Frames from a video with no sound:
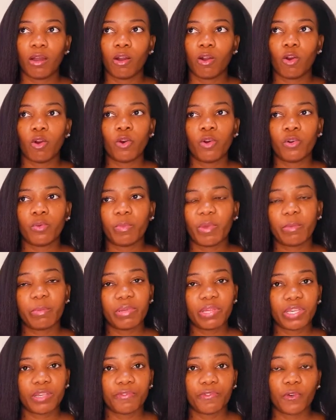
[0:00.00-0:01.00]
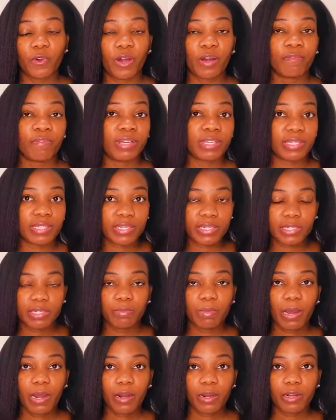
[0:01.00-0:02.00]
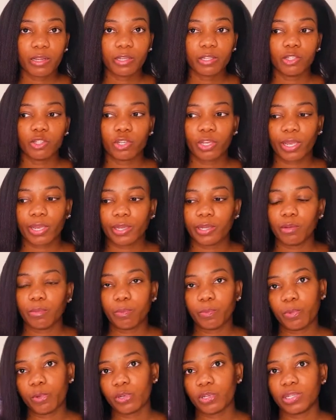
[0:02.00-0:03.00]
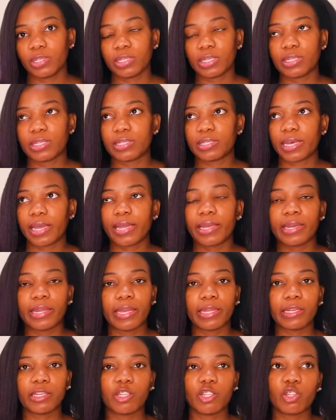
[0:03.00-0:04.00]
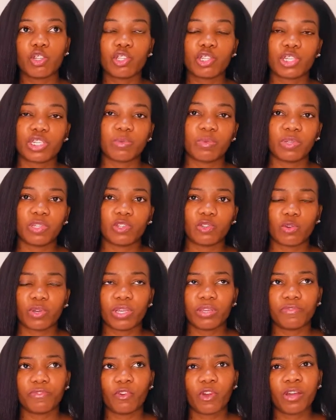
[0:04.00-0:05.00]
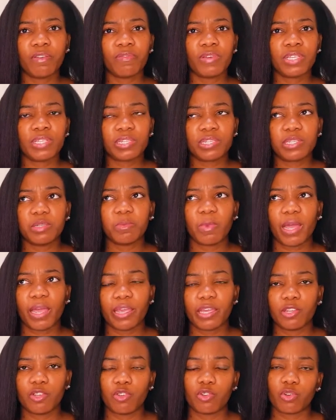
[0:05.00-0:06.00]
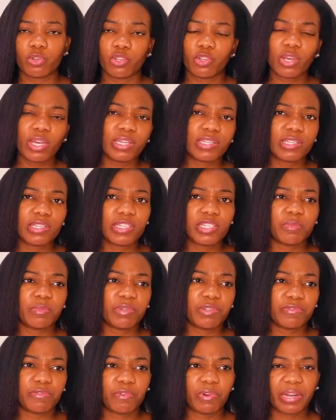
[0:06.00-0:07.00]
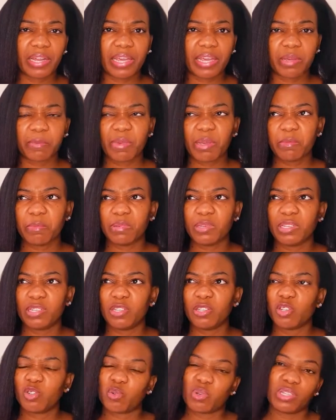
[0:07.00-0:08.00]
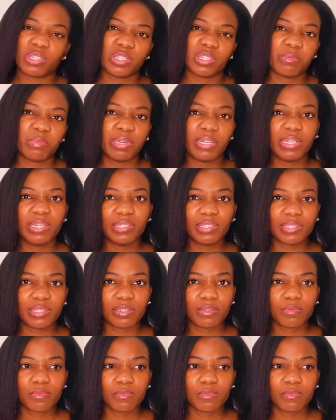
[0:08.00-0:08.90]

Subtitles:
Or maybe if you have a steamer, you can put it inside and you steam it. So if you have a steamer, and you can steam it for like maybe 20 minutes,